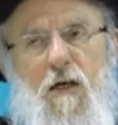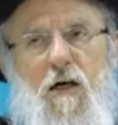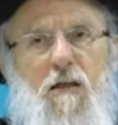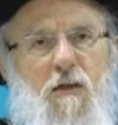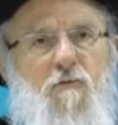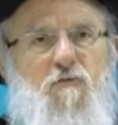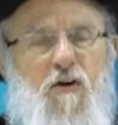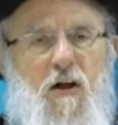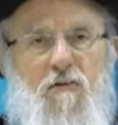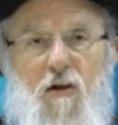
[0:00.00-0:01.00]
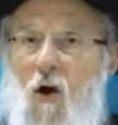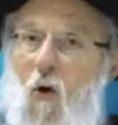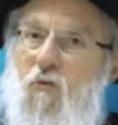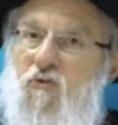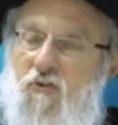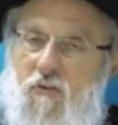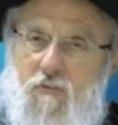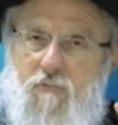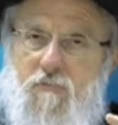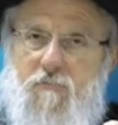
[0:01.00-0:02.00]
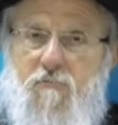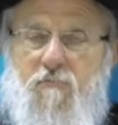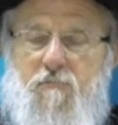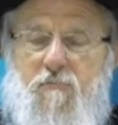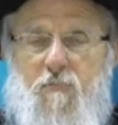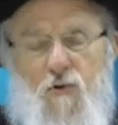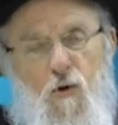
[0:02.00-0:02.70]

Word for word: Another felt a hose with a